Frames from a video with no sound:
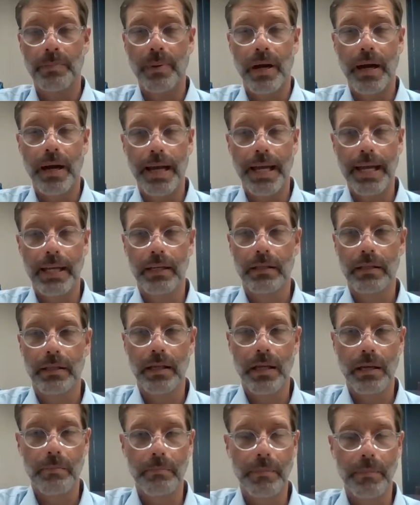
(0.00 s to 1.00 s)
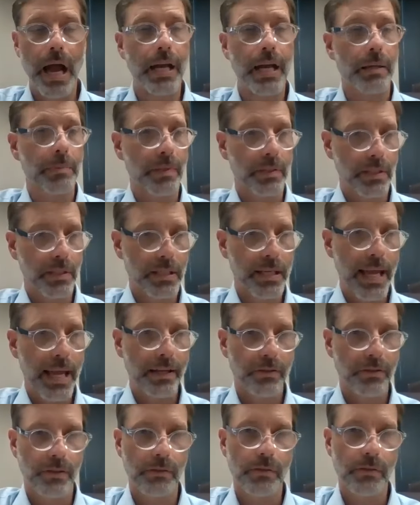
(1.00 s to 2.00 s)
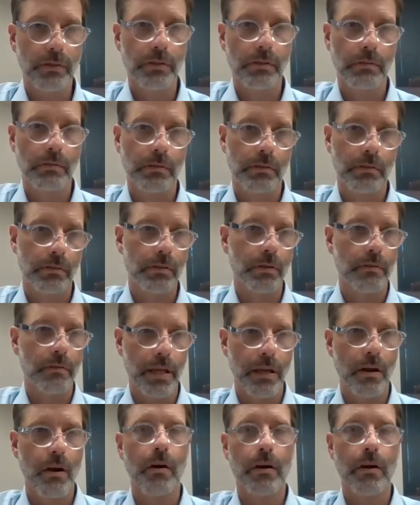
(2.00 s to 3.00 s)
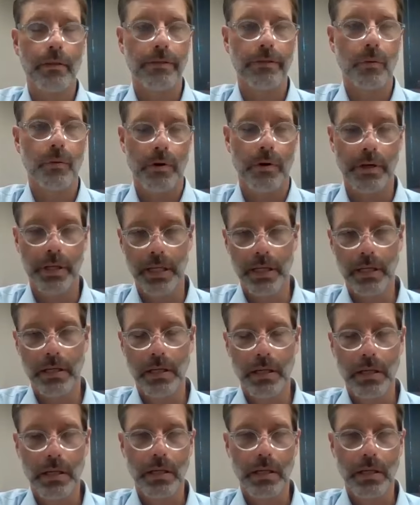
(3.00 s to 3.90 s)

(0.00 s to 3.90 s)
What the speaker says: by occupancy taxes. So they are an authority.